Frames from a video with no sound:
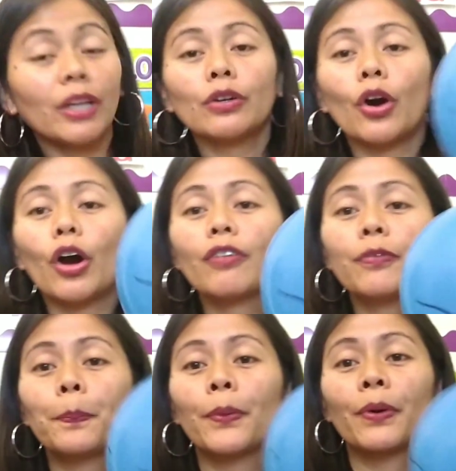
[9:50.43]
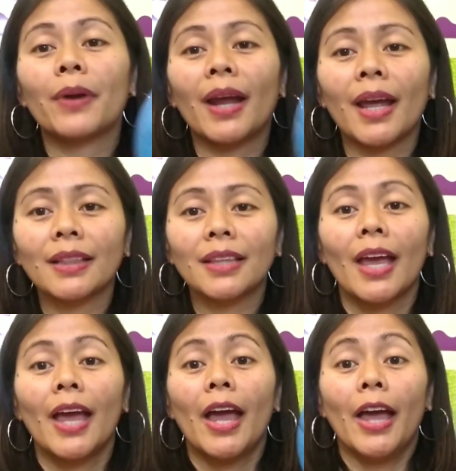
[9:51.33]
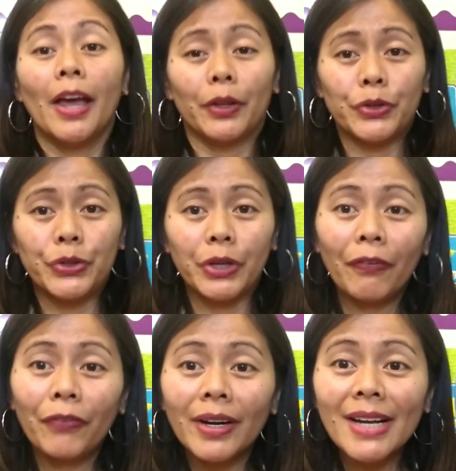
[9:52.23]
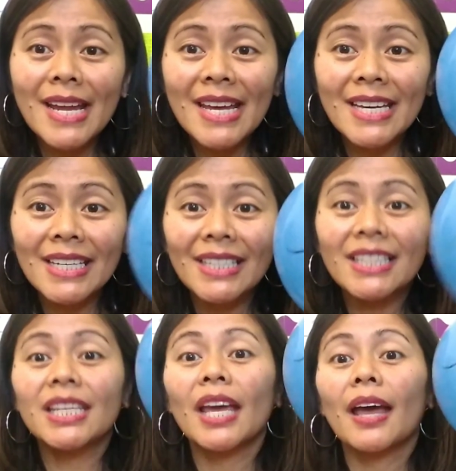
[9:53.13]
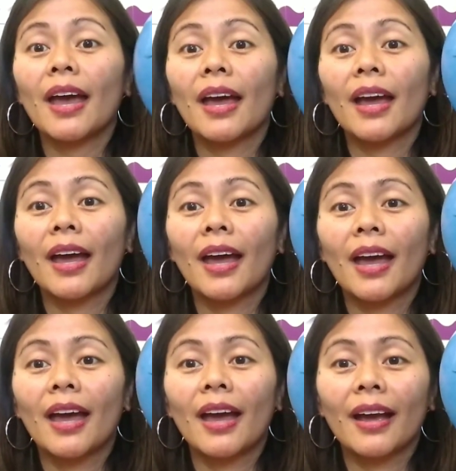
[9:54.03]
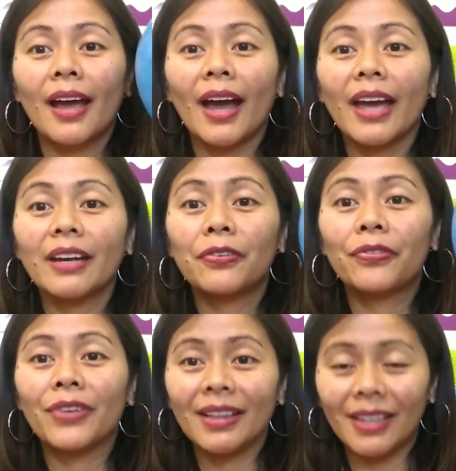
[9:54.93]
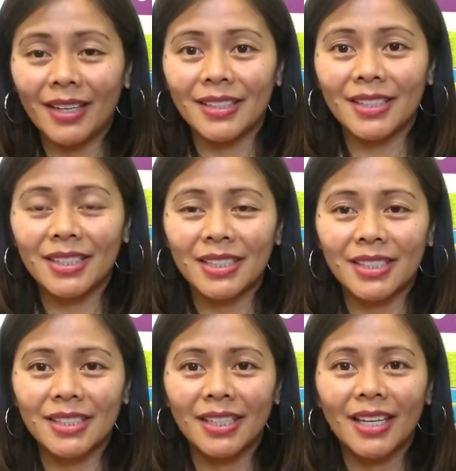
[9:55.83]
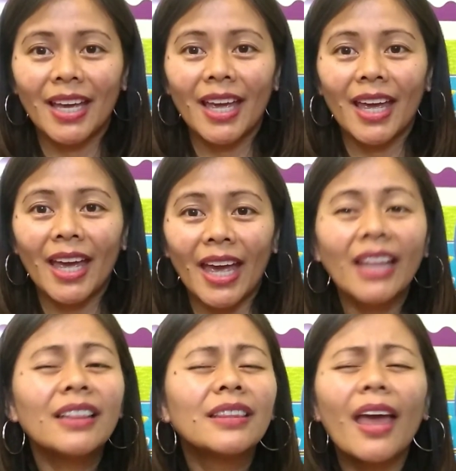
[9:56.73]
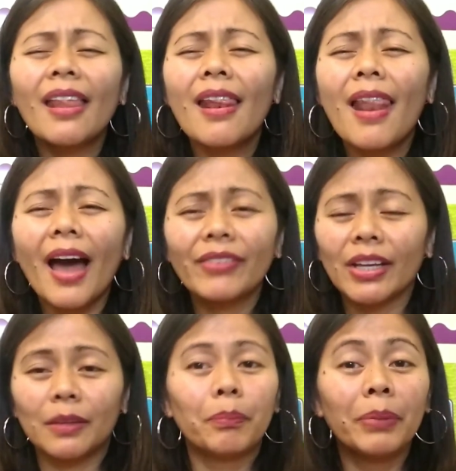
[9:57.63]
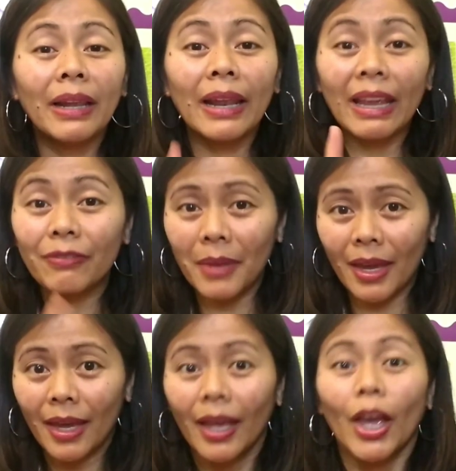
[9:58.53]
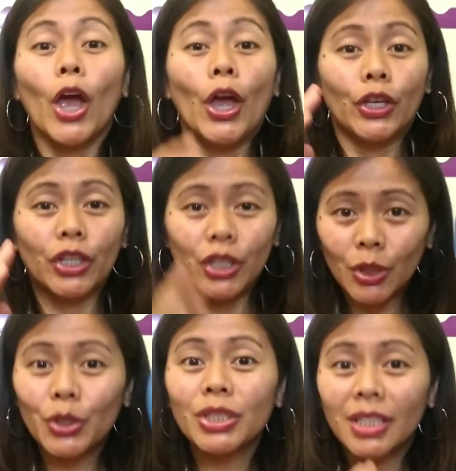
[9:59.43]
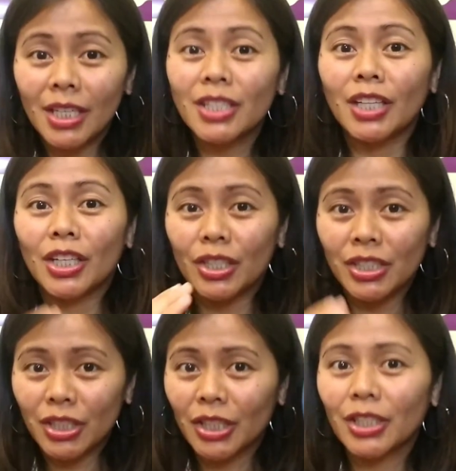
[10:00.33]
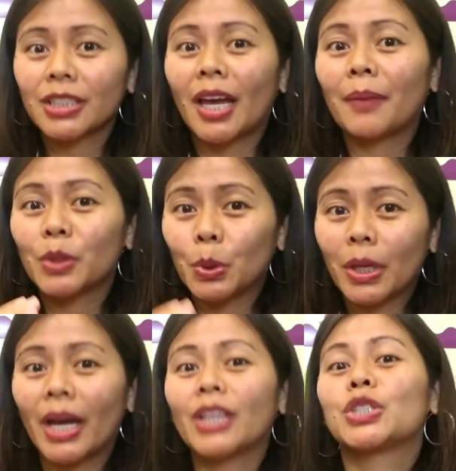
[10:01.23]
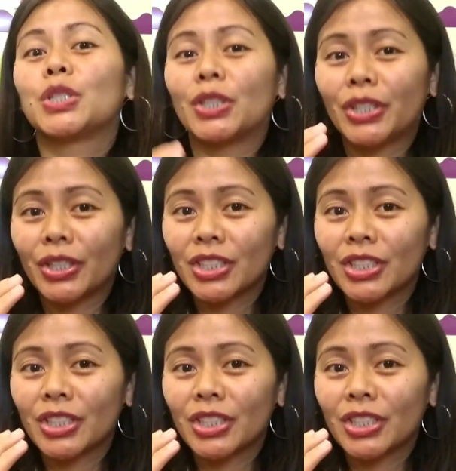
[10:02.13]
incorporate different kind of feelings, and they love it. Believe me, use this in your circle time to catch your